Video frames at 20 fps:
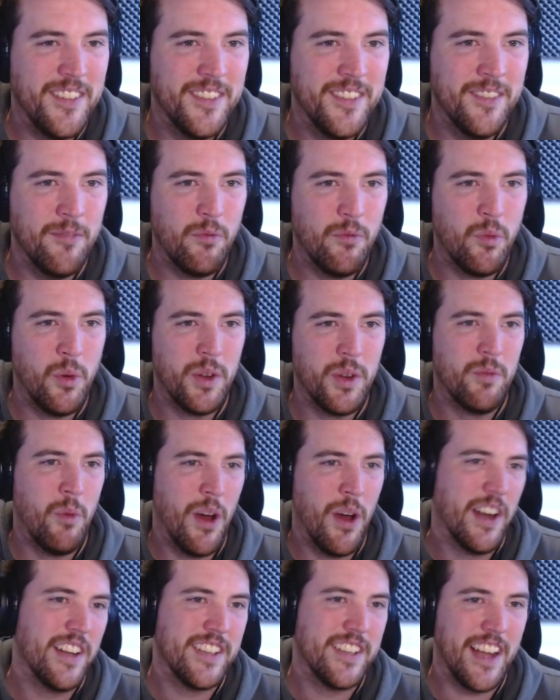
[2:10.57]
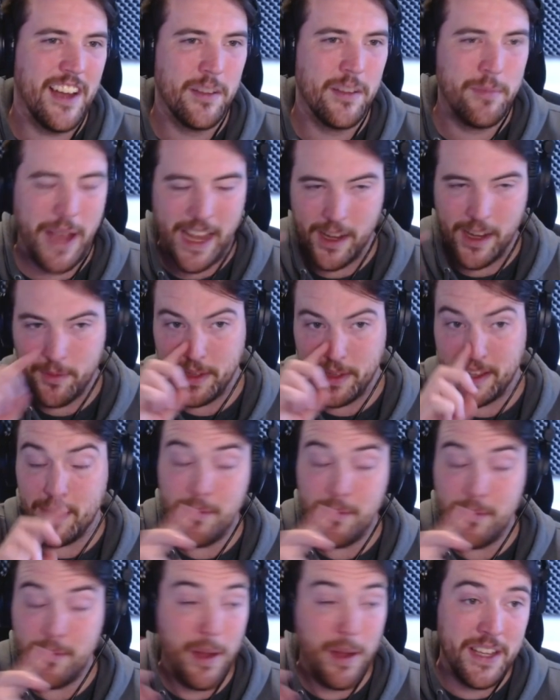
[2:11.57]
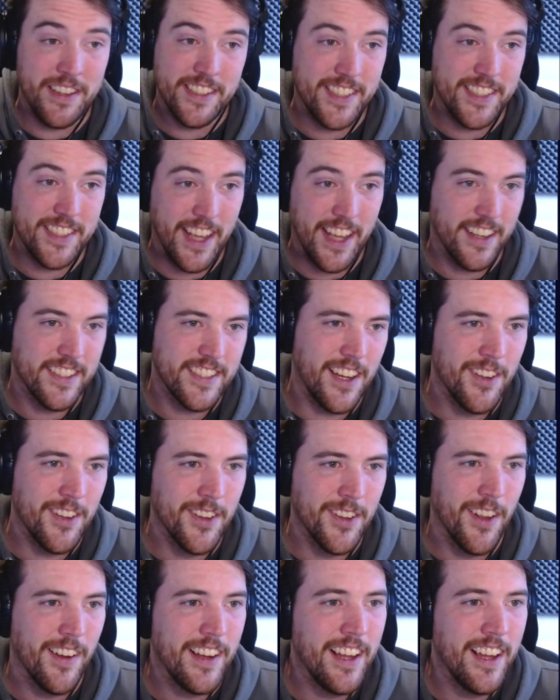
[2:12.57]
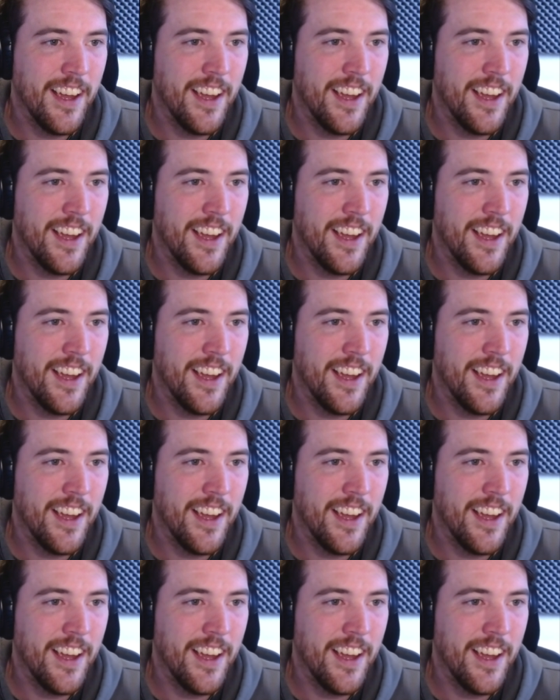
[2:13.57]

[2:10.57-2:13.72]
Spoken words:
would want it dialed back a bit. That might be in the settings. I'll look.